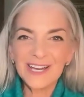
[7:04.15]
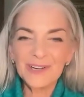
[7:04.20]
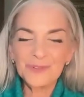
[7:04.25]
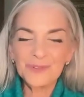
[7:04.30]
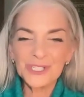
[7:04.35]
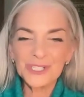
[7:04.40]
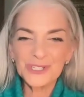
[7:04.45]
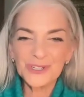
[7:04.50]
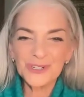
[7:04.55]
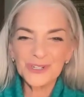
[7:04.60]
We
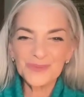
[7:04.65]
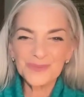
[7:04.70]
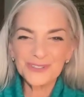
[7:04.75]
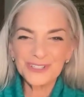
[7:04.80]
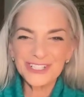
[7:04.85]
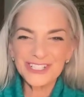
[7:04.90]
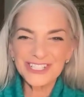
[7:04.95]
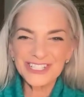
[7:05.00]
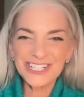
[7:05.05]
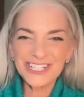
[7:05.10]
so
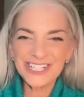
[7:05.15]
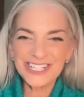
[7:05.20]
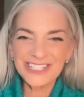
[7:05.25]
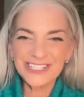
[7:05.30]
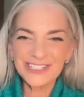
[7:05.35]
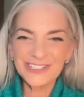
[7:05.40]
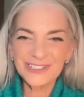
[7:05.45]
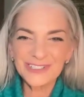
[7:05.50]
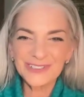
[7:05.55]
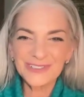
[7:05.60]
appreciate
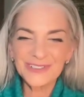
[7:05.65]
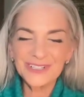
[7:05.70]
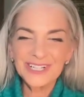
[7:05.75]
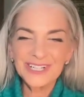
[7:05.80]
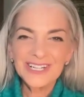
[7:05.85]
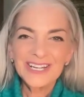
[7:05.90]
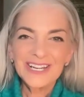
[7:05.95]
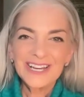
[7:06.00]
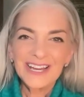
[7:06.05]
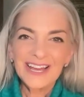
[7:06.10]
you.
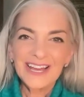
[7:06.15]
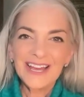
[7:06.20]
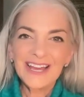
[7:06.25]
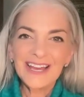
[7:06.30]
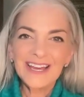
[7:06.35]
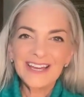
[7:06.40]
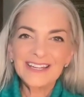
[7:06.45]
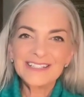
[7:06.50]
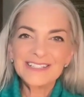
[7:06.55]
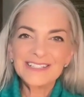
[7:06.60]

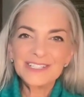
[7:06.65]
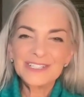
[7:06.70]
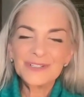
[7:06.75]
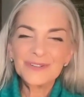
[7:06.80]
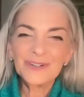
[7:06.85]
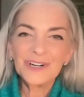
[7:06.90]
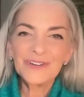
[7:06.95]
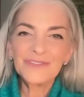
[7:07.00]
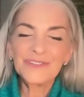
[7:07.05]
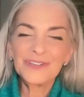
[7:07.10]
And to
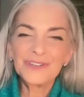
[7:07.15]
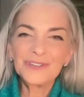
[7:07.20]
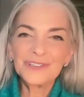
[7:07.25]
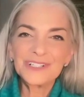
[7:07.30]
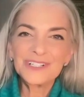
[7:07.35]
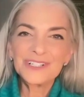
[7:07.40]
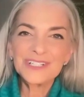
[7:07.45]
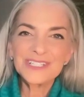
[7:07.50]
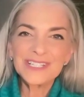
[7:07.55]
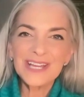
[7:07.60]
our
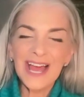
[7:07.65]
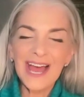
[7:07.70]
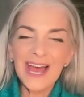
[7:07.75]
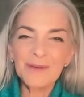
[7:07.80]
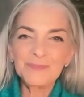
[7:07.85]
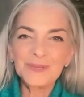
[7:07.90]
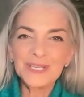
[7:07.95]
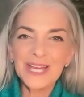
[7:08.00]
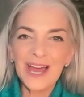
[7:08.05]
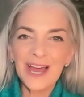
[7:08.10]
viewers,
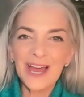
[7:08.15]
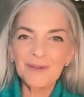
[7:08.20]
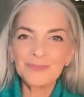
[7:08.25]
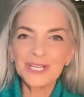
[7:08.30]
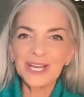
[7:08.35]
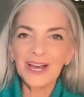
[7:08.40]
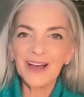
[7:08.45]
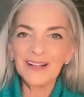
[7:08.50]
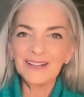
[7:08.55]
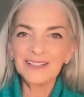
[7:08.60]
happy, happy
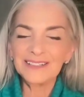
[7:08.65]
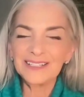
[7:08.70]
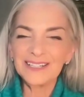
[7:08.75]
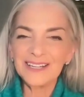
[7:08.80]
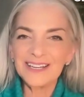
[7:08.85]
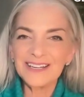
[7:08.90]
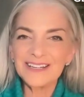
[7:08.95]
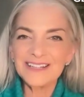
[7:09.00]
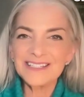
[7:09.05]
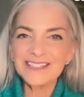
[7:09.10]

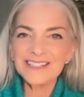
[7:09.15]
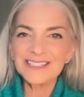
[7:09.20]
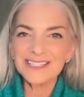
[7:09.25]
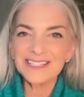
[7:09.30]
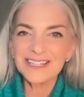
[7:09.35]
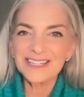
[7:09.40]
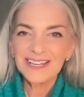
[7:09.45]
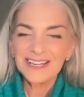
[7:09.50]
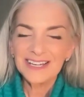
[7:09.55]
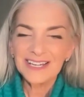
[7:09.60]
holidays.
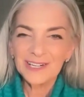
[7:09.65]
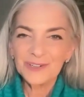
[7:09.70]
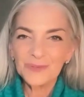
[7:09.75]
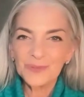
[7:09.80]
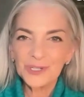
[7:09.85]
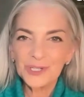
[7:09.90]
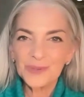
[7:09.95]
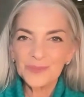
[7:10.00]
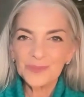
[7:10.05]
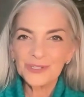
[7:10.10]
And
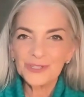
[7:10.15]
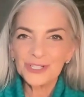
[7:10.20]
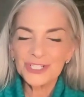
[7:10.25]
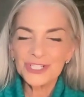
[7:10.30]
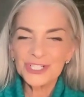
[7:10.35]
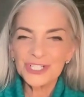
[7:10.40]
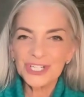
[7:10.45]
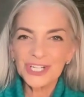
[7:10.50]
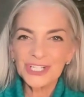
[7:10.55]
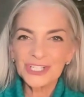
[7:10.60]
we
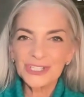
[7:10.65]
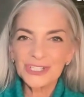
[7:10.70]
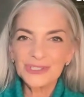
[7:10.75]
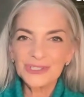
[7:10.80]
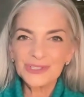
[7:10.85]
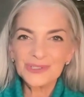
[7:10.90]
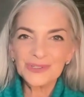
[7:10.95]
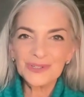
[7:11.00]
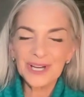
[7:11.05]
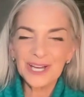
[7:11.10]
appreciate
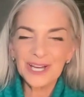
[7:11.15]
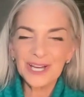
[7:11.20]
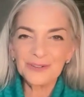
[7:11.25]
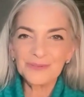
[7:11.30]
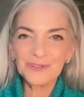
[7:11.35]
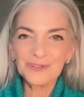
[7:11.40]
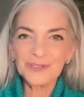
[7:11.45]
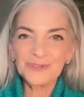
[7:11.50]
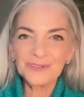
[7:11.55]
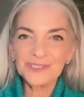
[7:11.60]
you. And
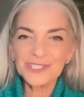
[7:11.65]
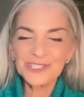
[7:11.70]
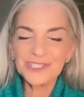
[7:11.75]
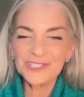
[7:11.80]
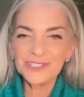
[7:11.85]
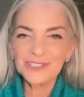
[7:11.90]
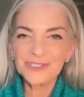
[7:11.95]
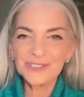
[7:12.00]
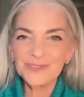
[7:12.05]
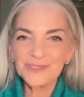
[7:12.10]
we will see
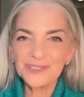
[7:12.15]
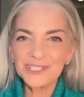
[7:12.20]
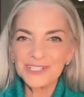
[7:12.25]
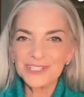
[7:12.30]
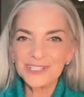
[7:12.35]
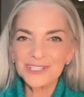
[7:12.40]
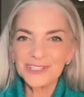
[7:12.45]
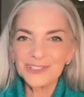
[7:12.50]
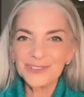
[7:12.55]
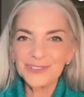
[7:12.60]
you in
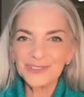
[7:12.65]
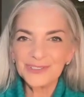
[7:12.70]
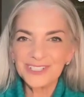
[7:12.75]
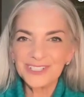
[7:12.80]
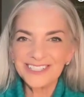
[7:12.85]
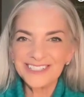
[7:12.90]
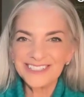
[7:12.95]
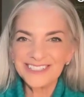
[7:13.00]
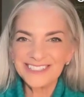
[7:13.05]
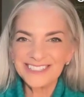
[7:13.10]
the new
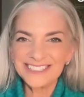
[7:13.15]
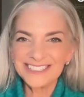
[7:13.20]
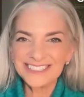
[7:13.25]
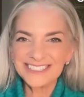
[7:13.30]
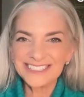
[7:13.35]
year.